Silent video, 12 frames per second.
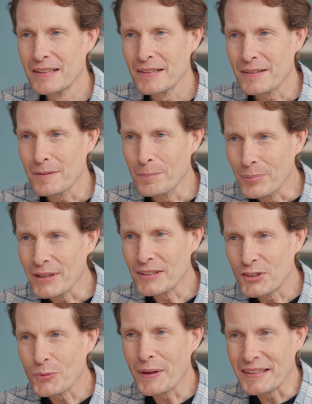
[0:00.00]
the blood,
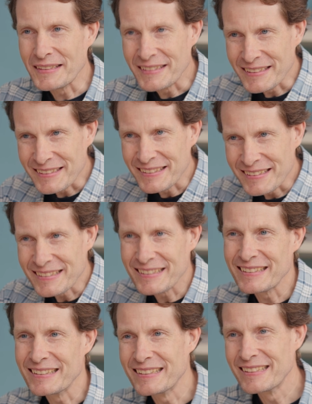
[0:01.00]
sweat, and tears
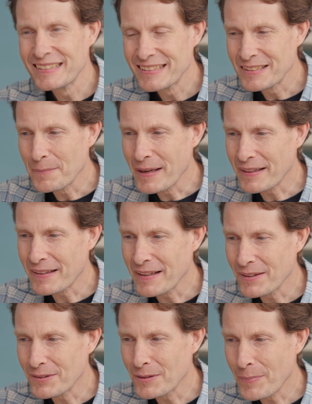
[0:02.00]
to make the
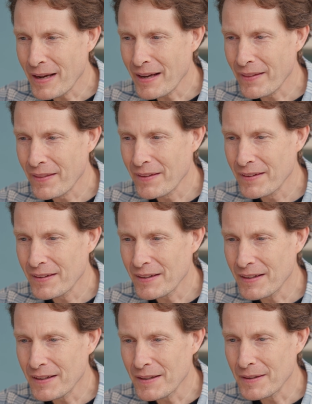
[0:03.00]
outdoor bath.
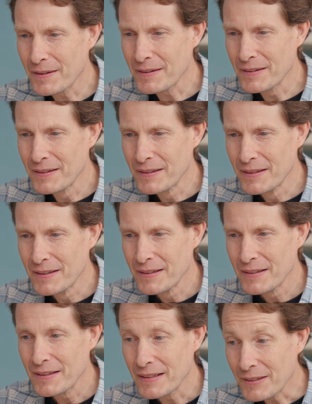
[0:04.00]

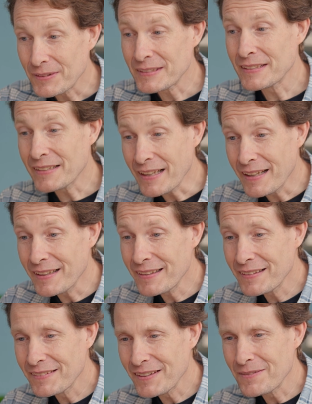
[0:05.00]
And ever since
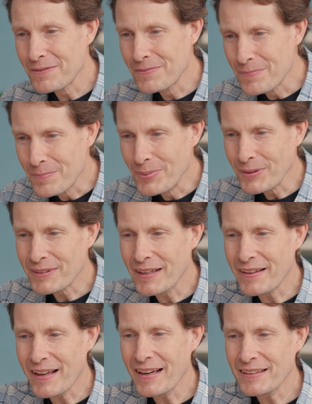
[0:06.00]
then, I've built
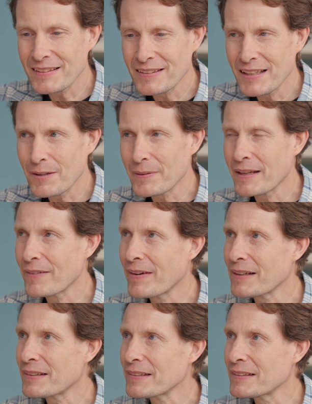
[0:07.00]
on that, and now we have
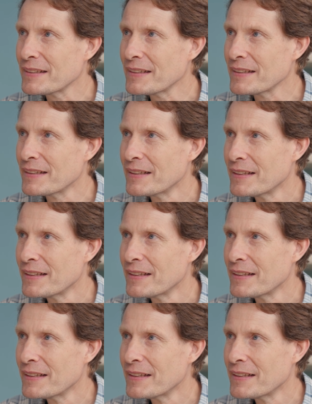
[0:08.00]
actually